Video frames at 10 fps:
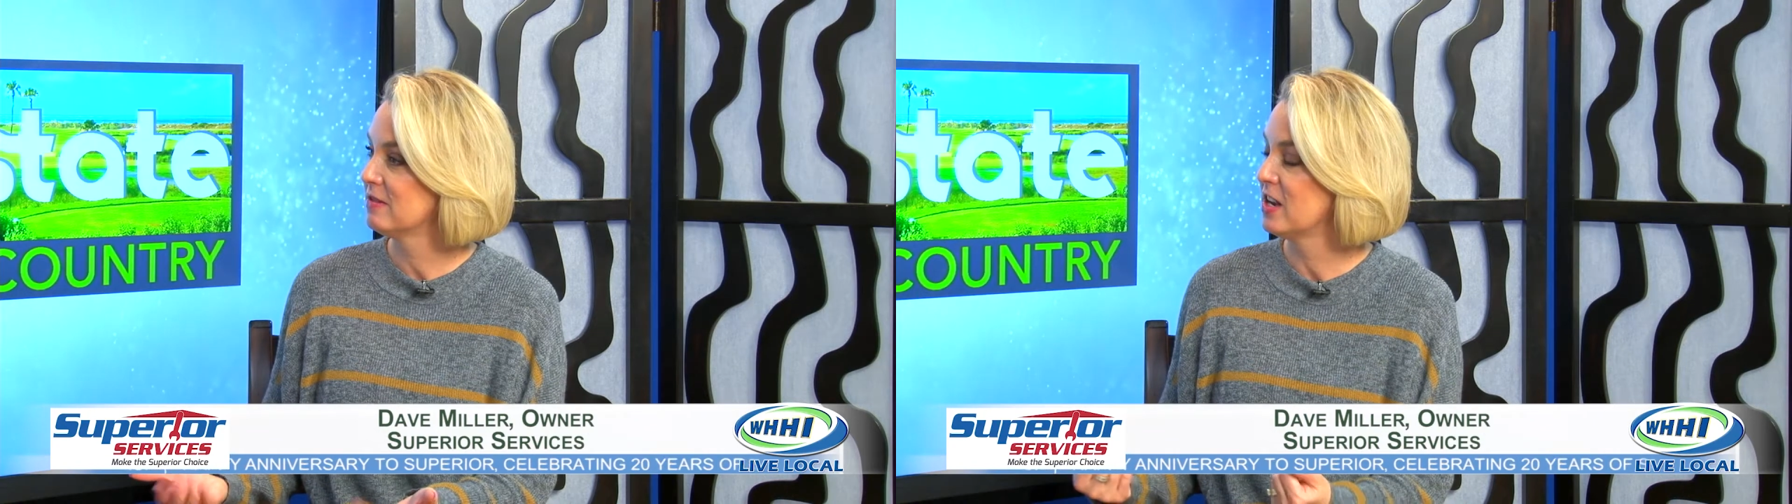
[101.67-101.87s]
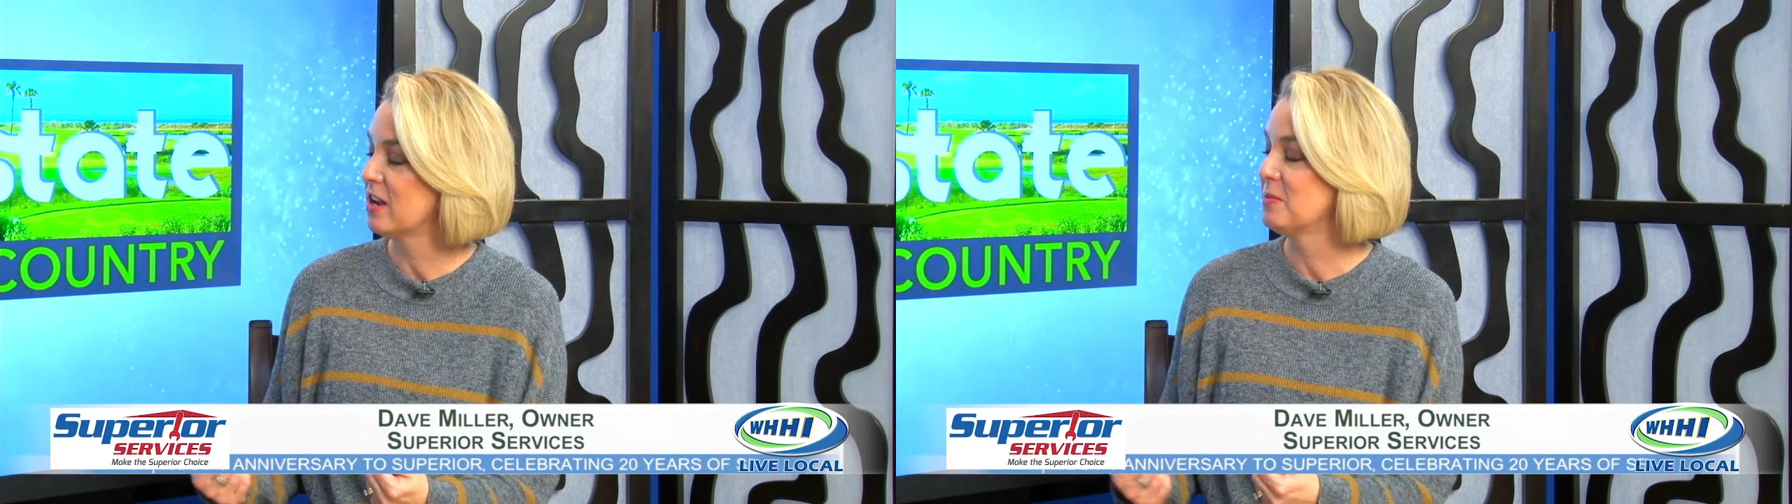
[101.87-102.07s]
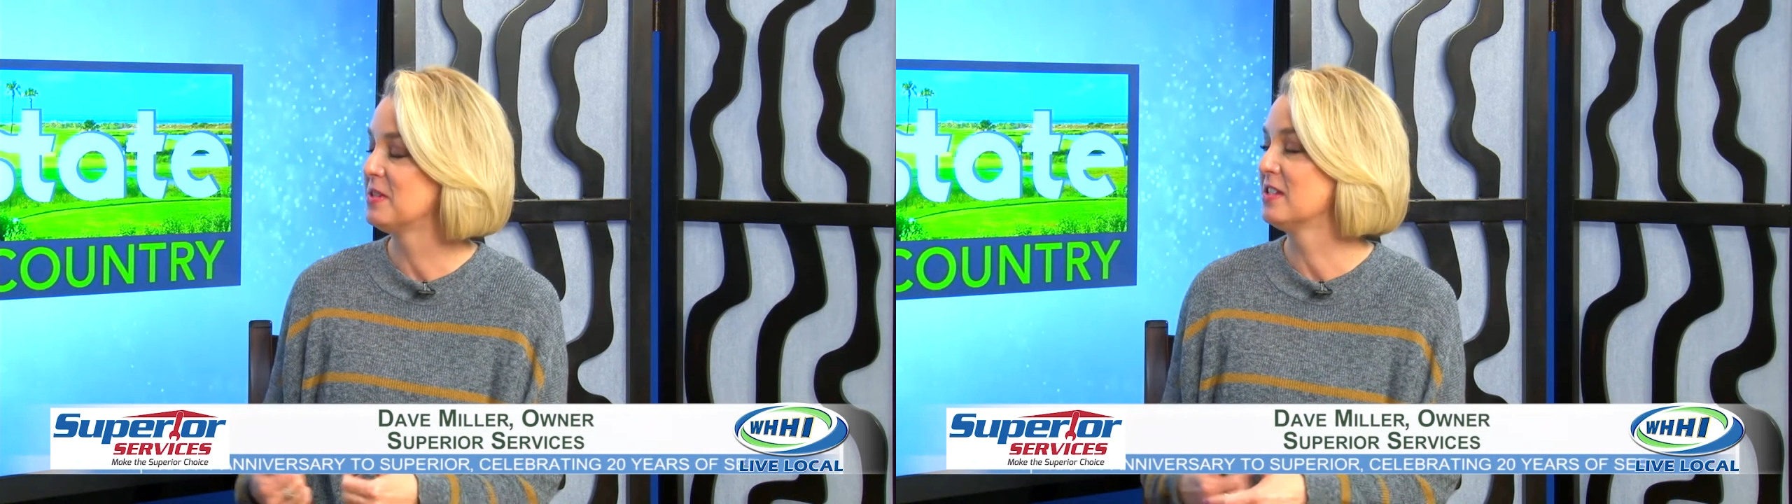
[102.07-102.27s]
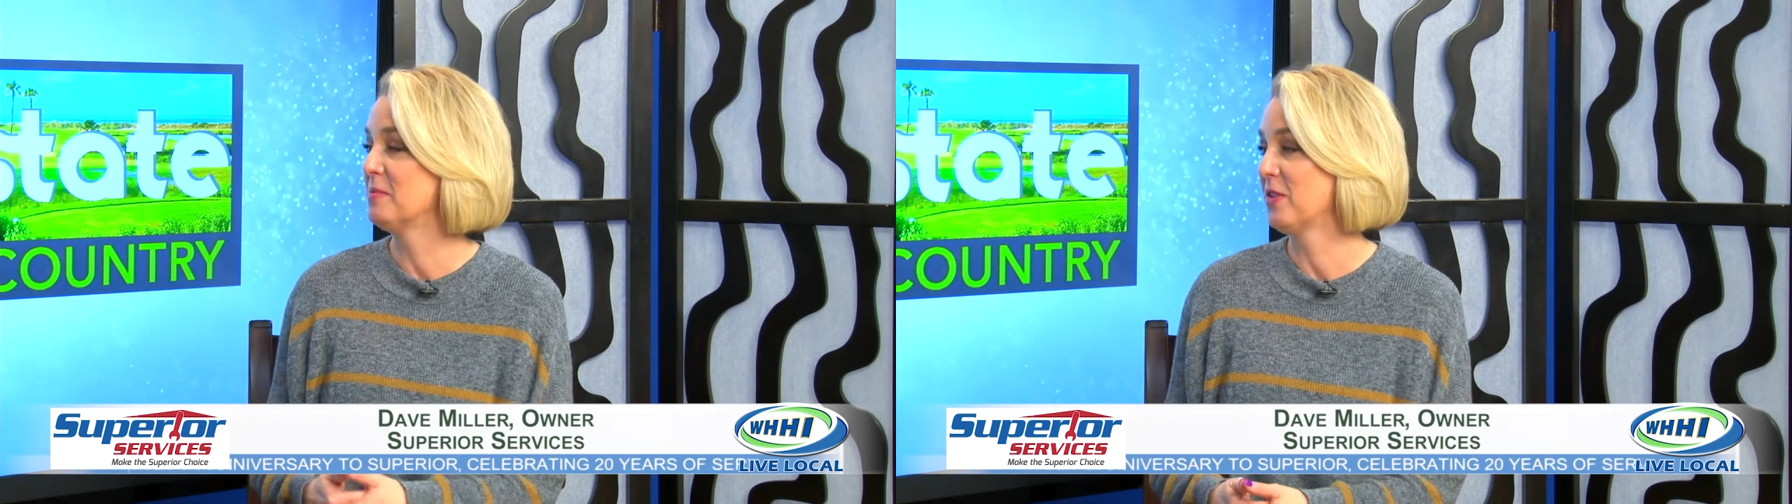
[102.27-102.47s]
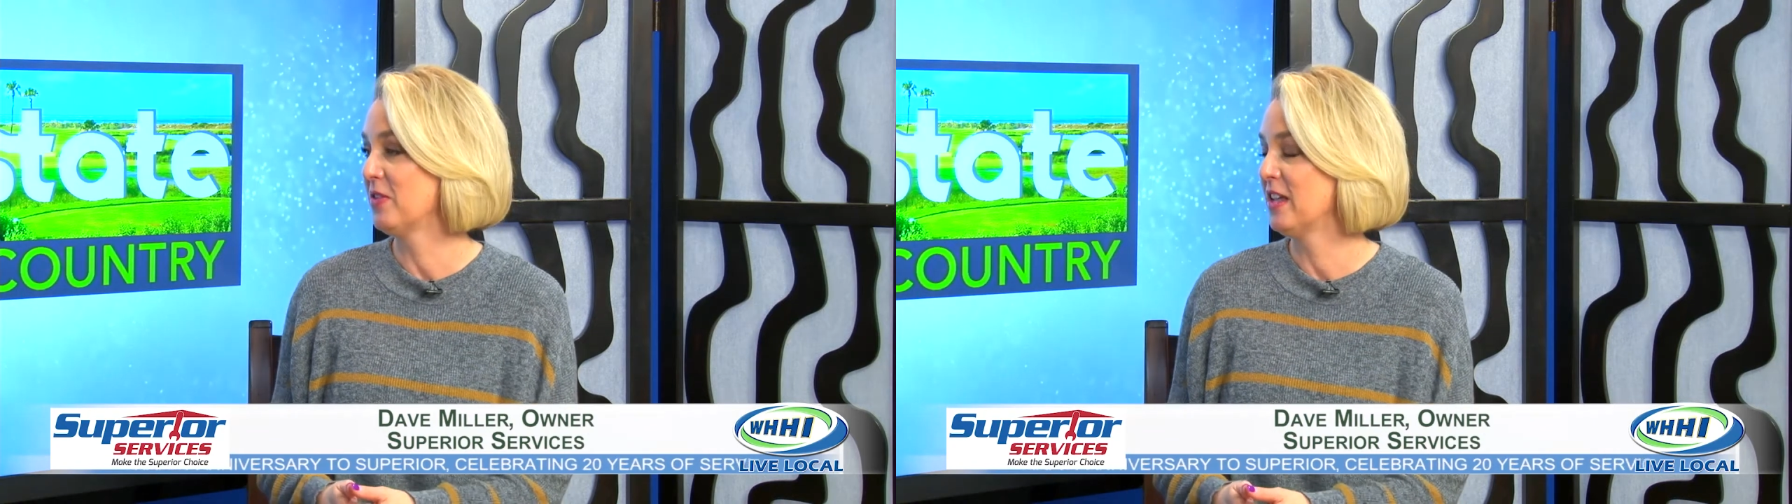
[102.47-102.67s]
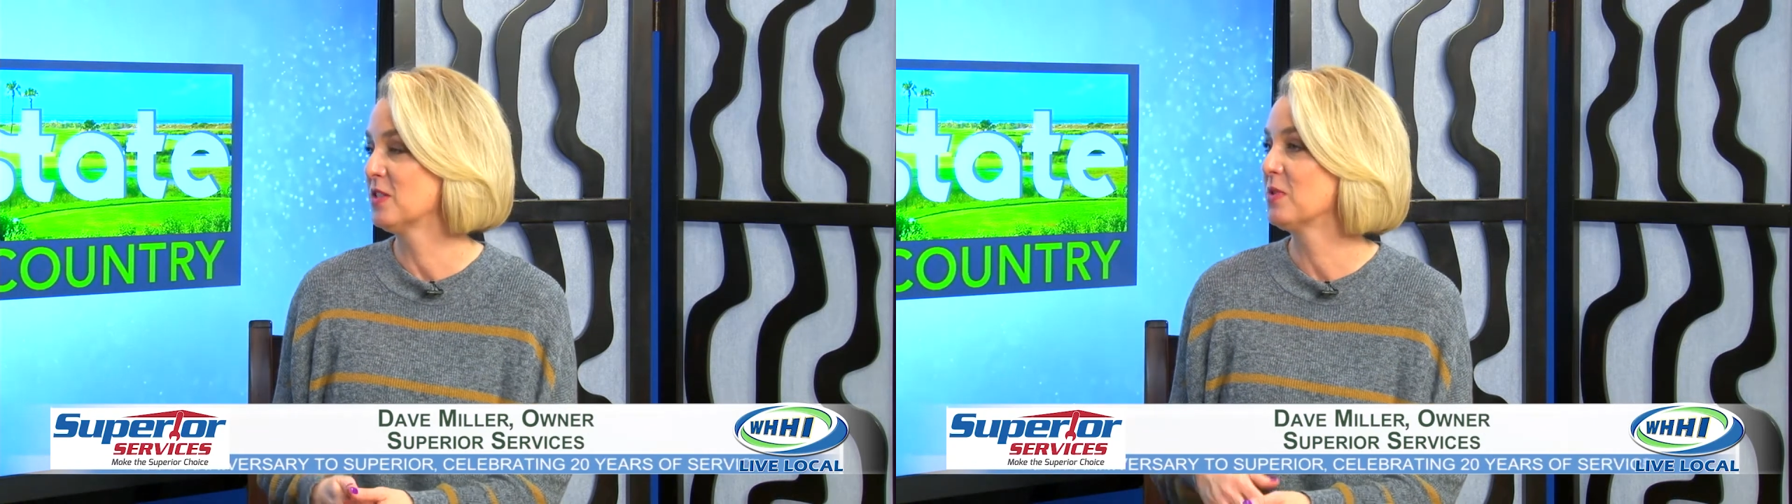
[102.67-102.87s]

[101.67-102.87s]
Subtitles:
Encompasses some other things.